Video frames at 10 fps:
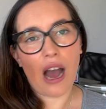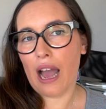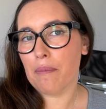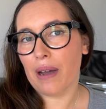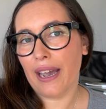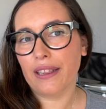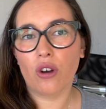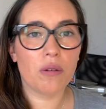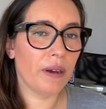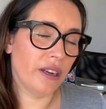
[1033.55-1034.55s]
I
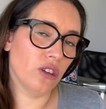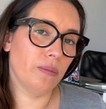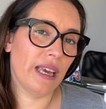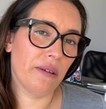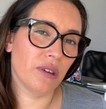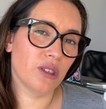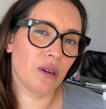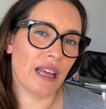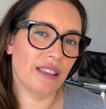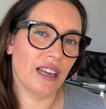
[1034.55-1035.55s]
might or might not be able
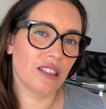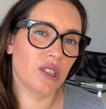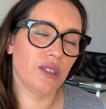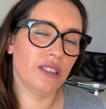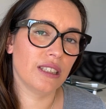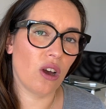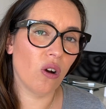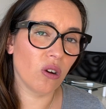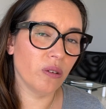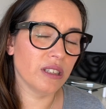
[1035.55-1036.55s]
to add that to this
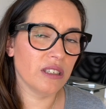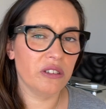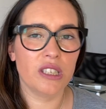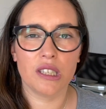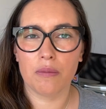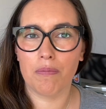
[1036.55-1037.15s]
ongoing series,